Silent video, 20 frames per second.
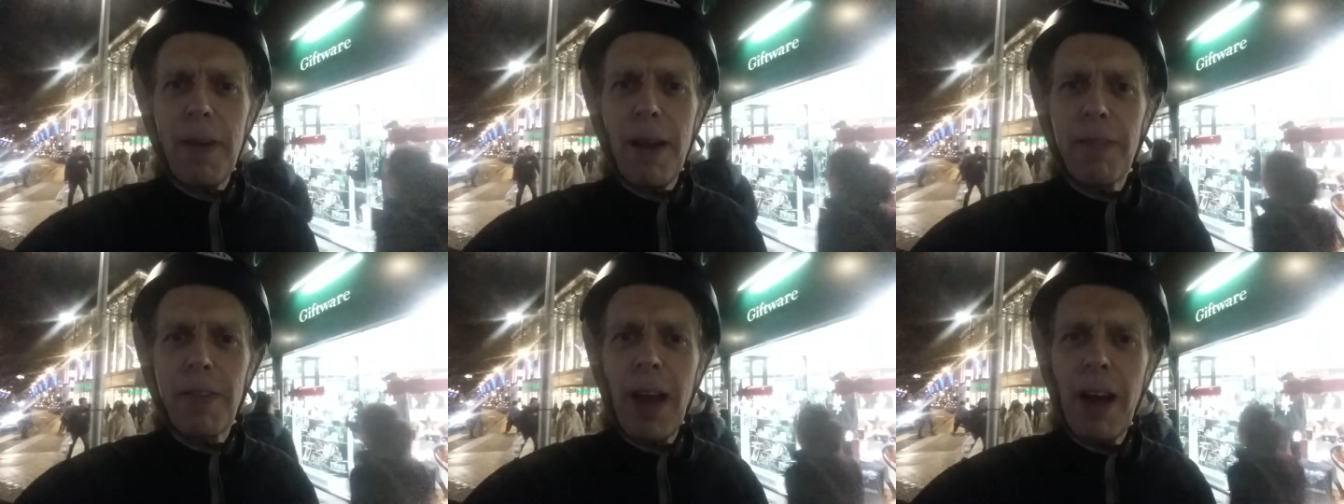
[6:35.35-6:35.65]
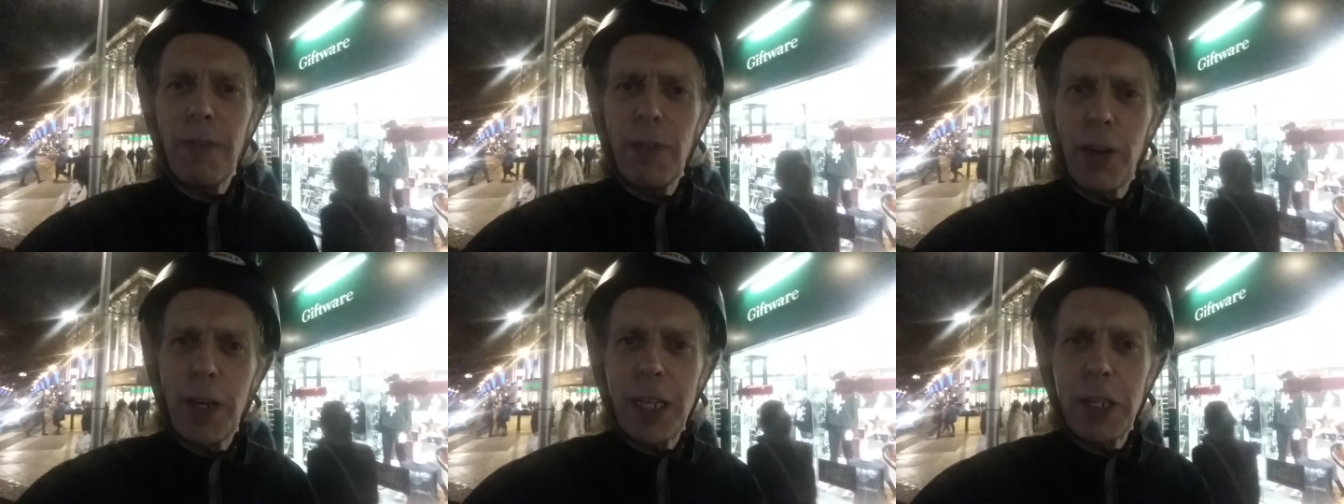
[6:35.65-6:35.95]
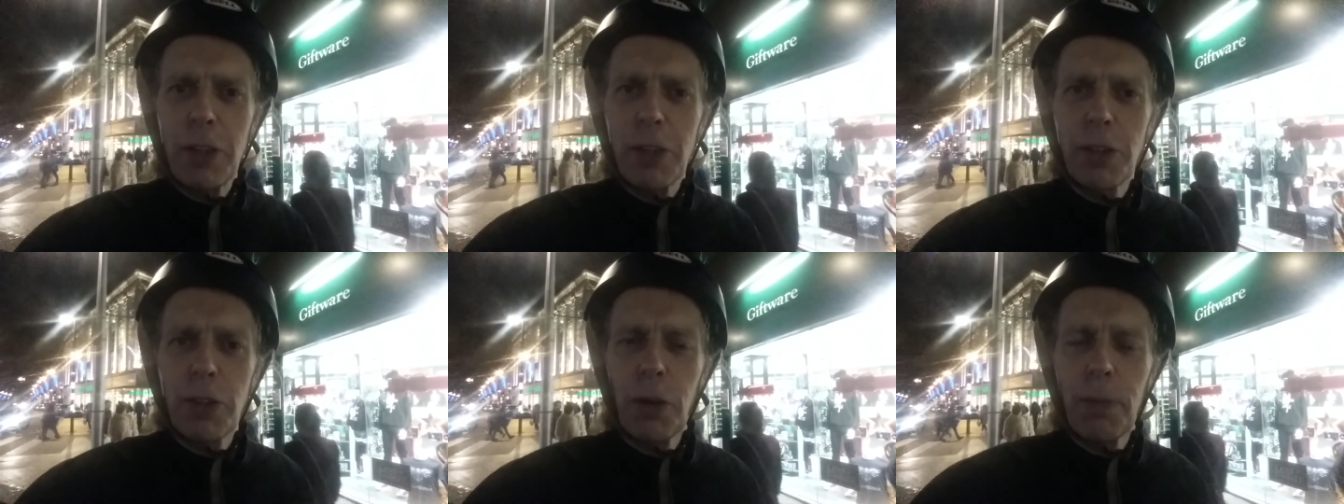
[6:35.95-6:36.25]
If you haven't
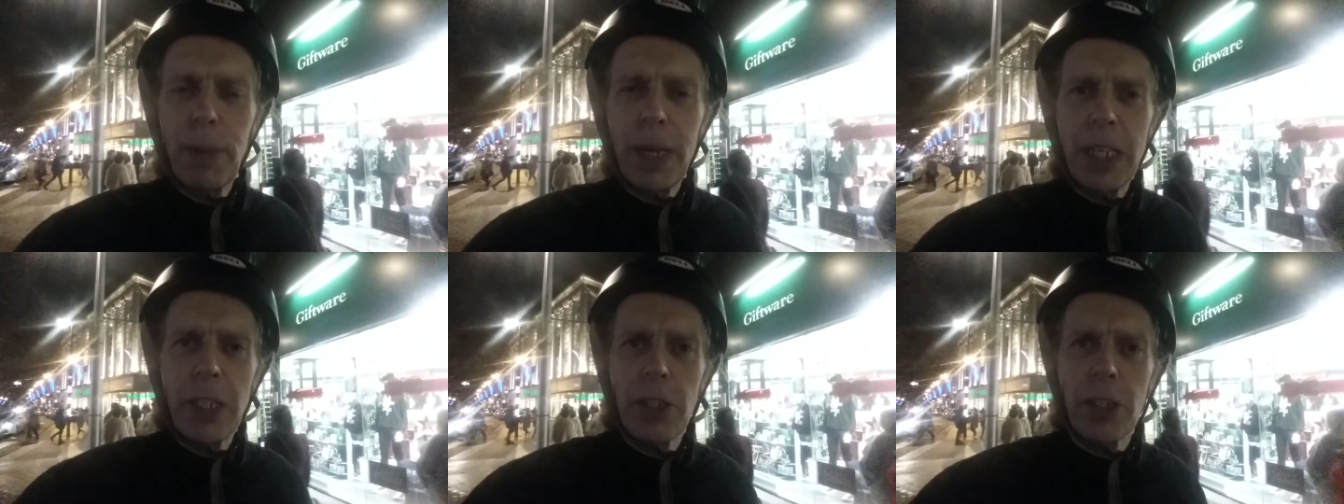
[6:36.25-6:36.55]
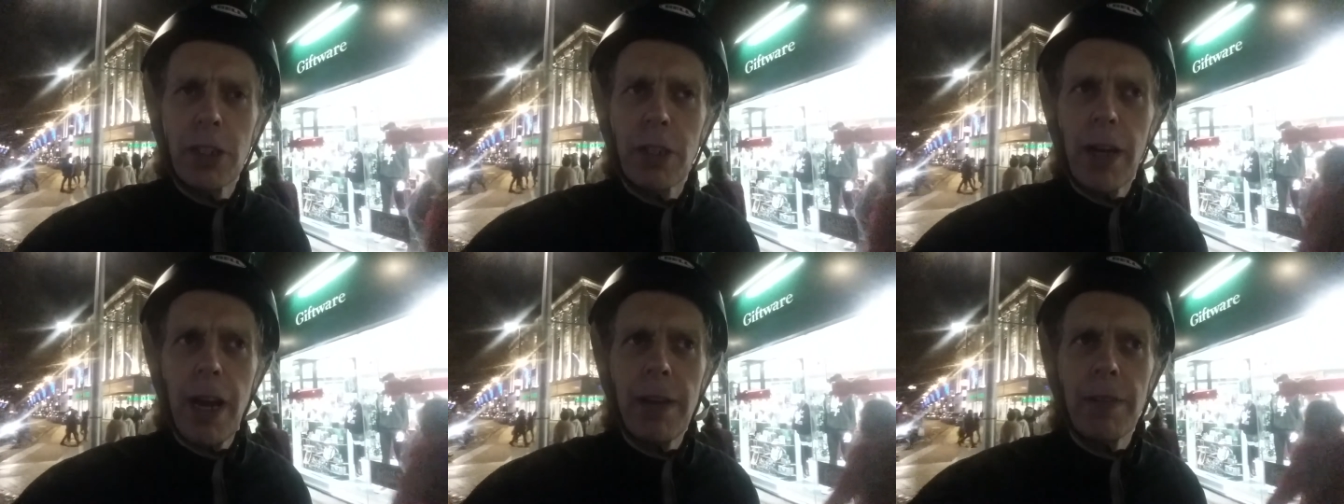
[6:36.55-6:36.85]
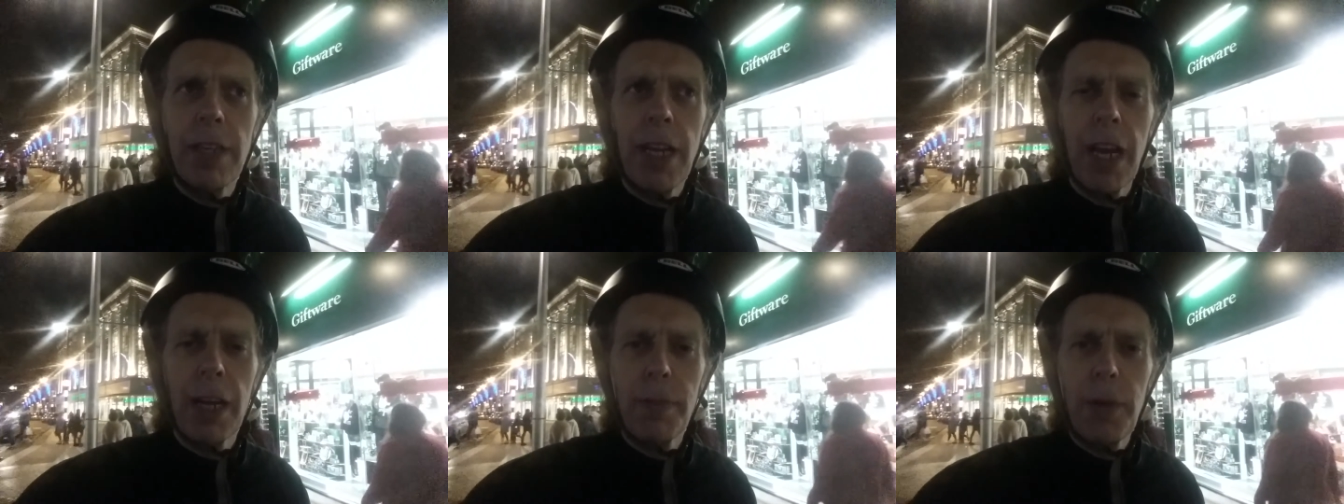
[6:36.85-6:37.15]
already done so, please
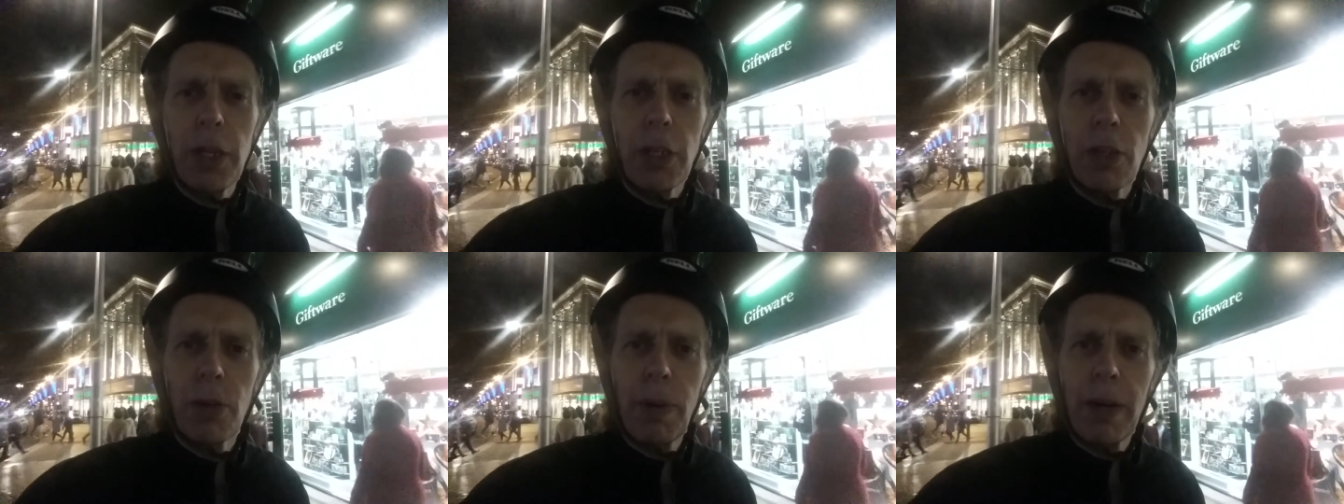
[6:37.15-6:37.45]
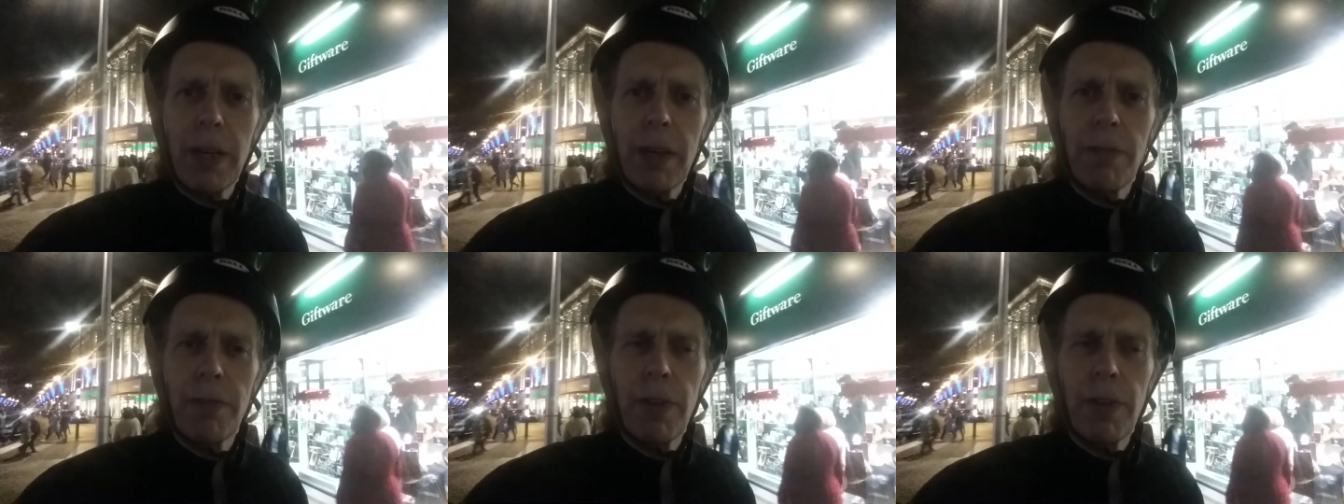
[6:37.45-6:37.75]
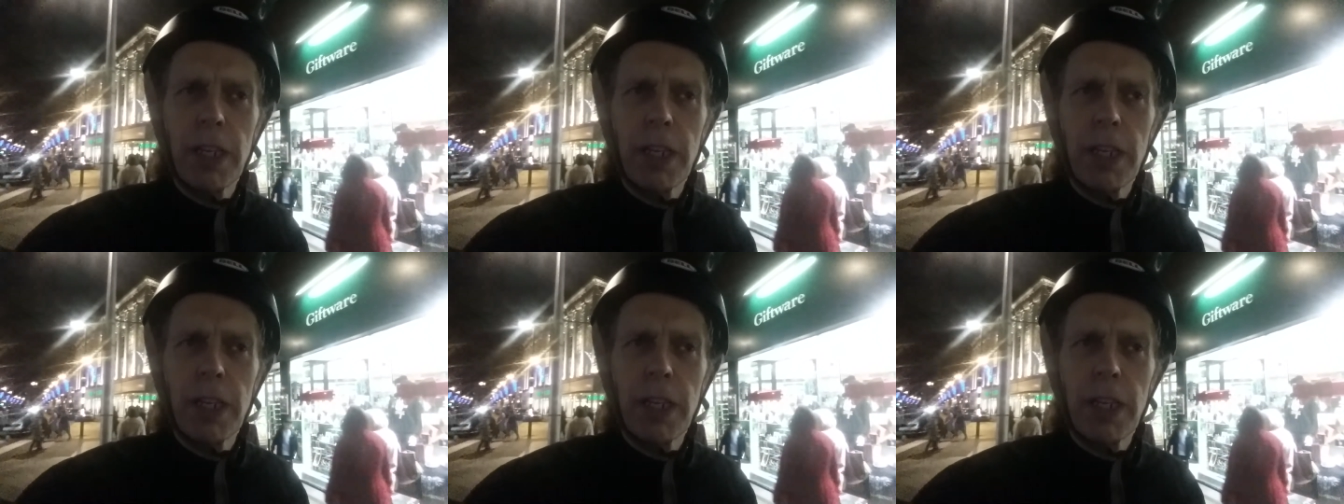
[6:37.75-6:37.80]
subscribe, check me on Twitter and